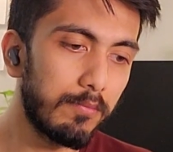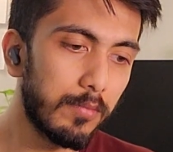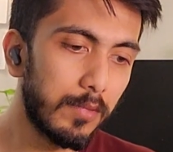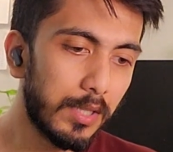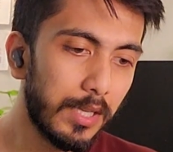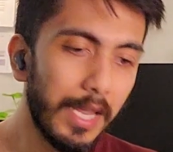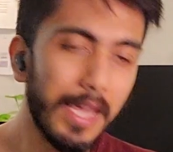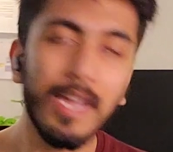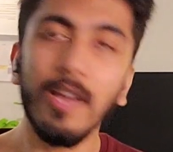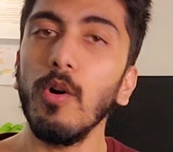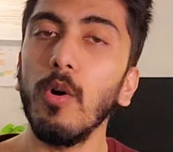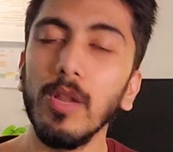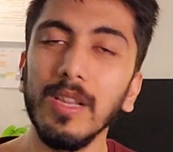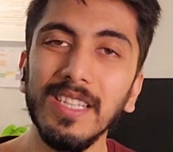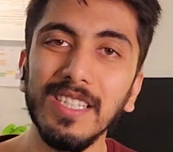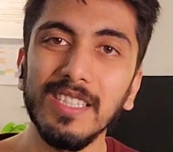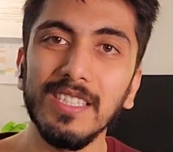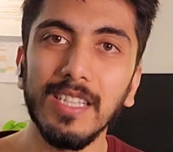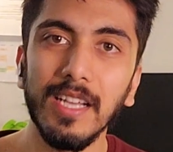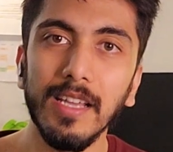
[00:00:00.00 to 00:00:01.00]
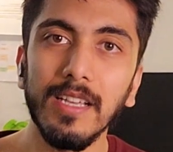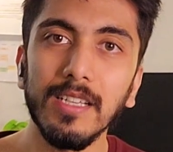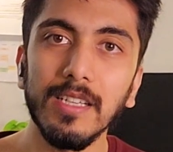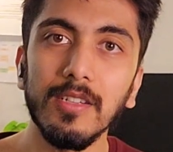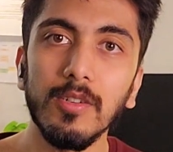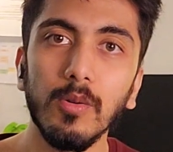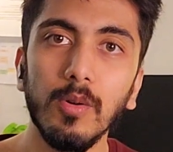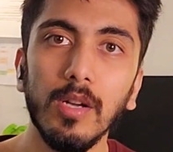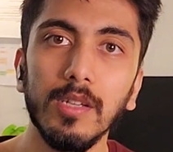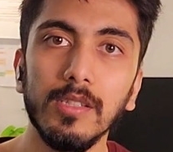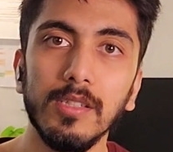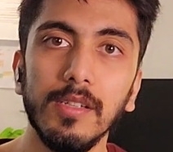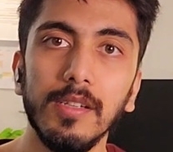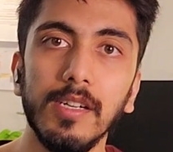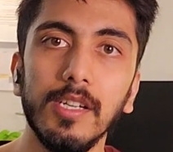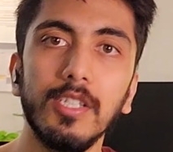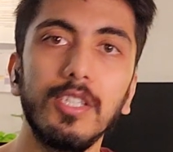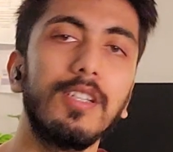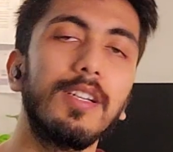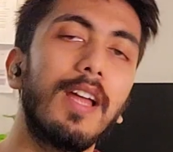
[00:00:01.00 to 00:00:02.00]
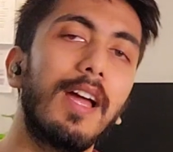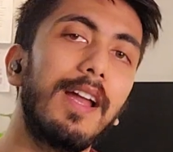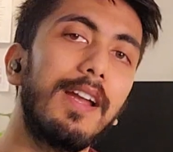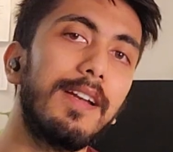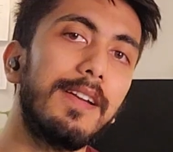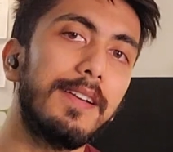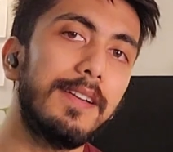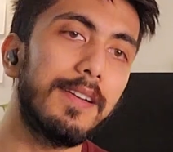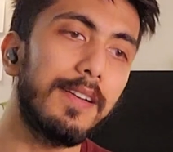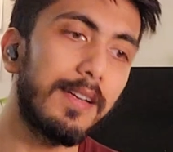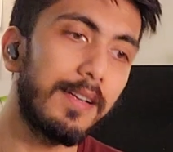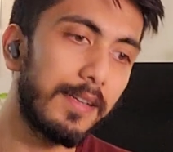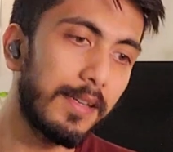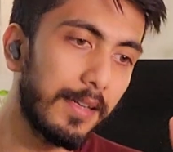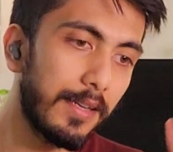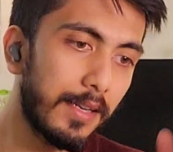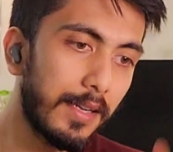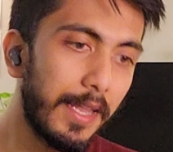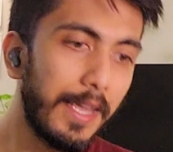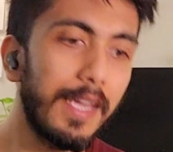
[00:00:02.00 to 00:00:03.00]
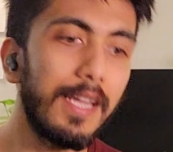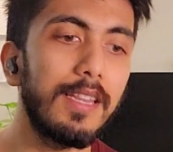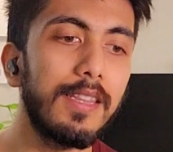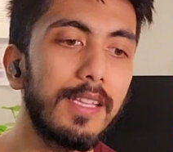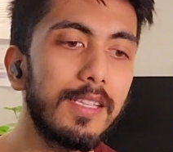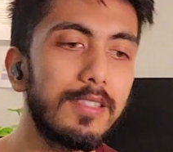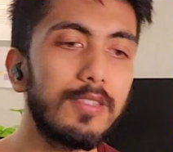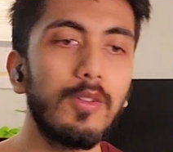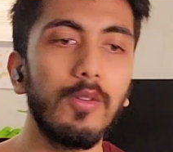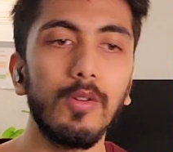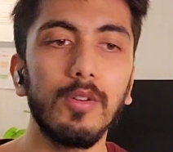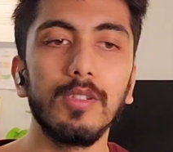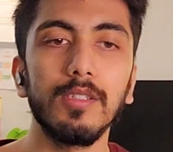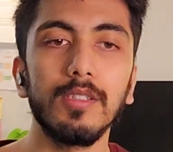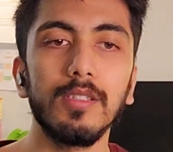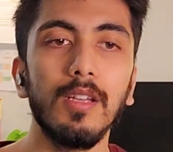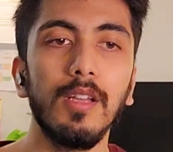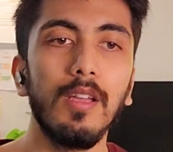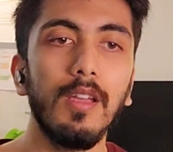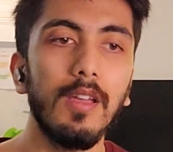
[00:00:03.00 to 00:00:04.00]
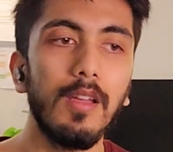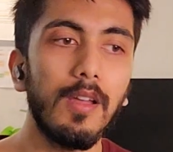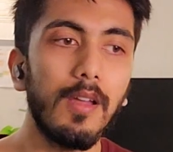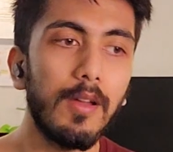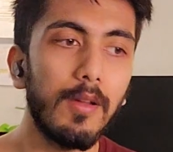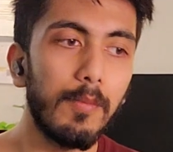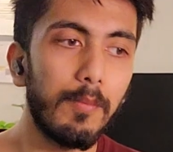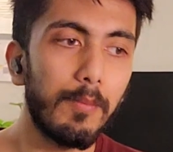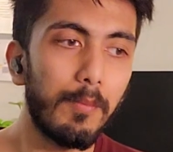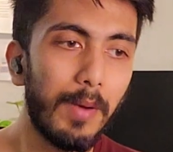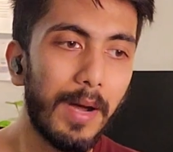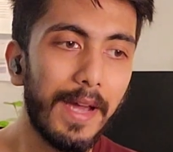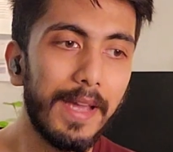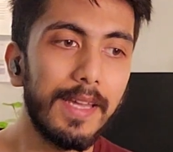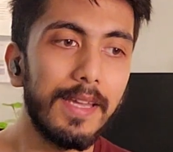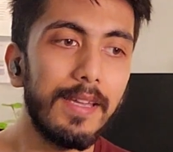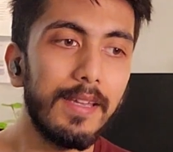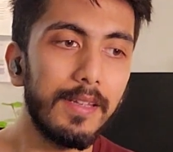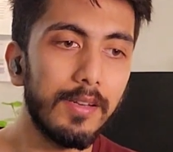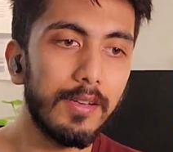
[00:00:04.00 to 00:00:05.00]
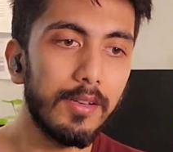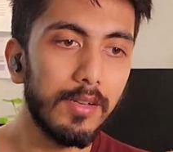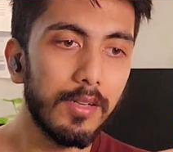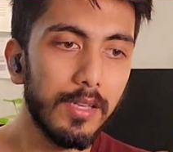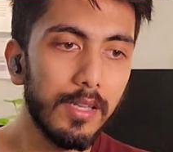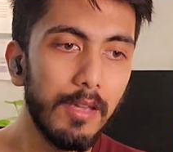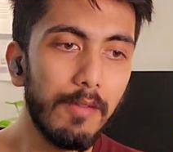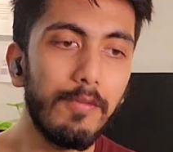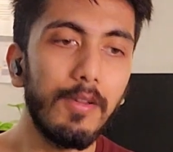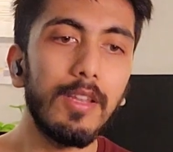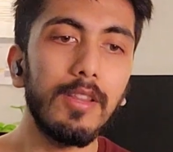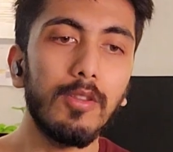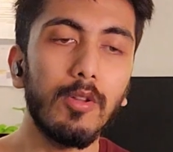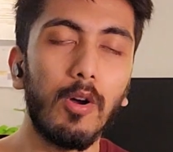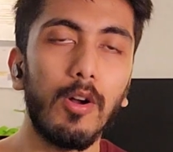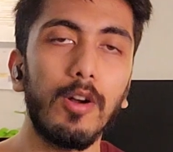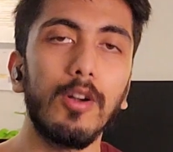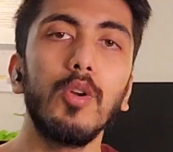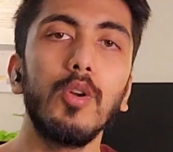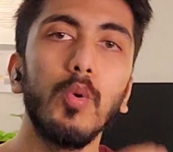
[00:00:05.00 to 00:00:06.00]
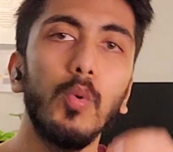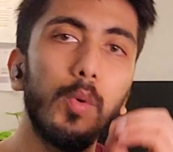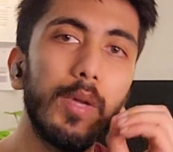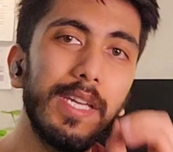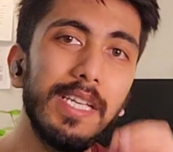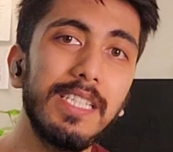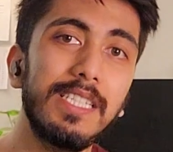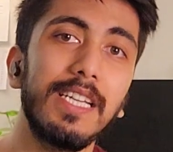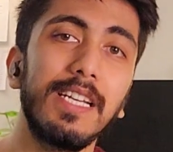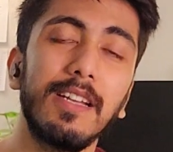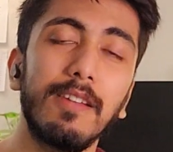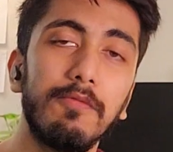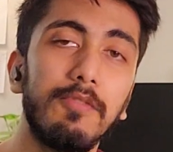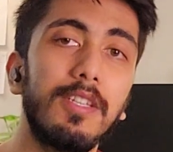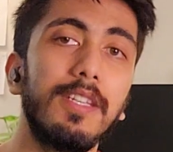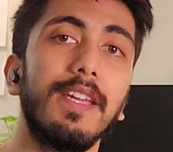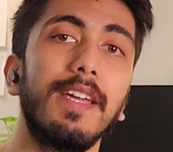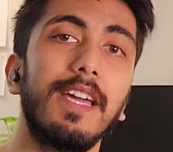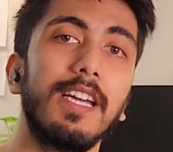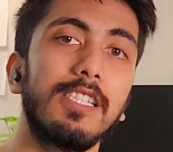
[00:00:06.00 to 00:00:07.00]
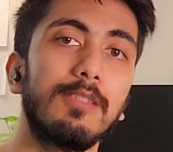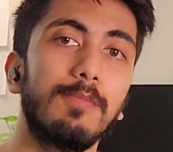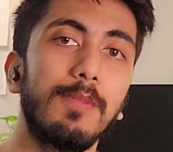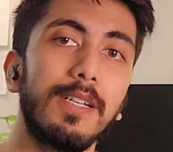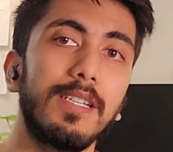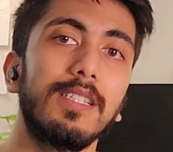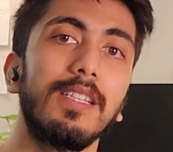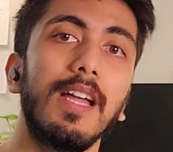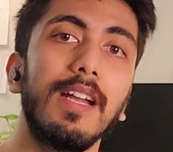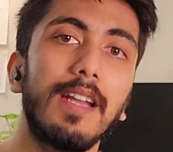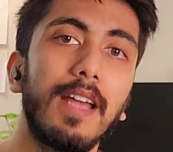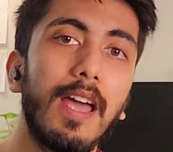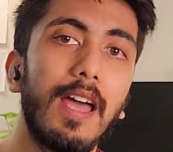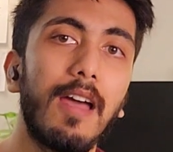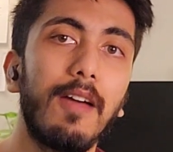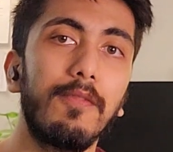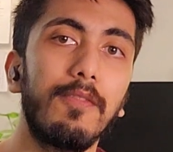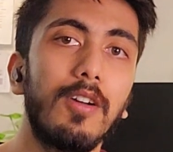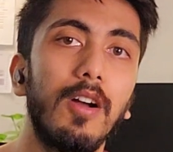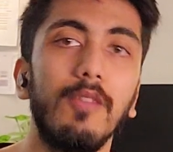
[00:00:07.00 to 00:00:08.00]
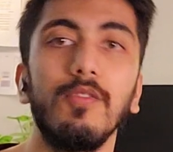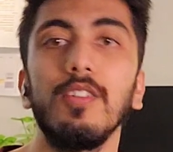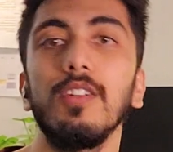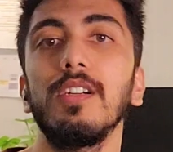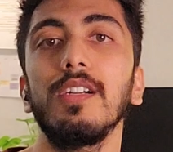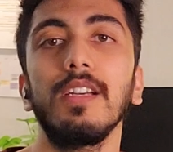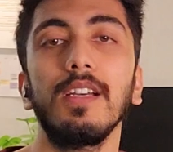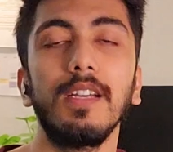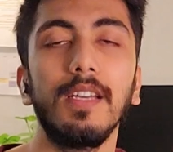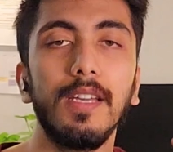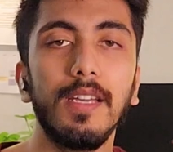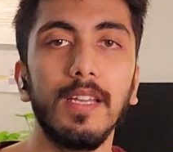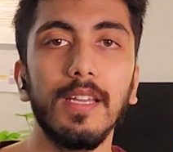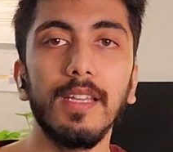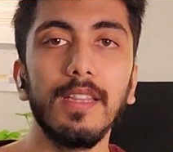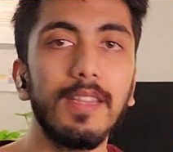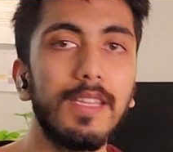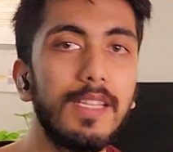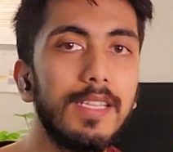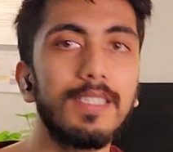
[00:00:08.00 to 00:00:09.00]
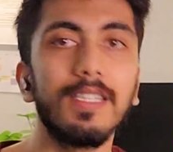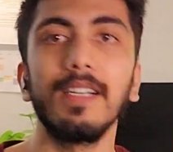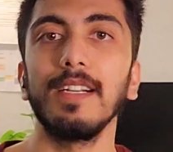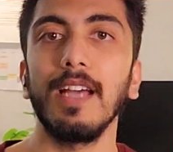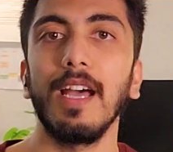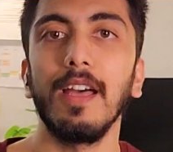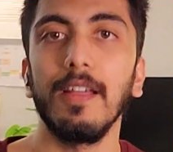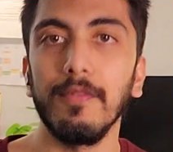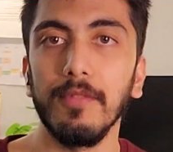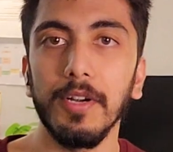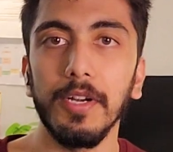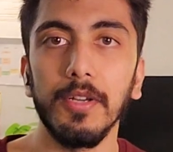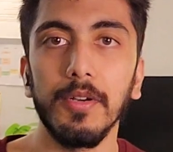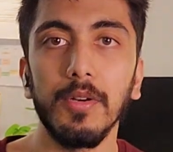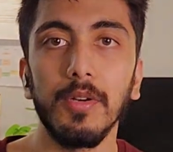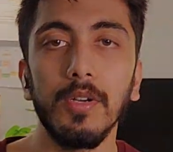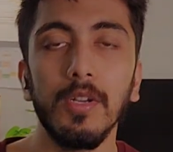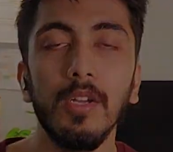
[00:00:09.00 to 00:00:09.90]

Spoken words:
take all these things into consideration and take this course by giving thought to each and every aspect that I have covered in this entire video.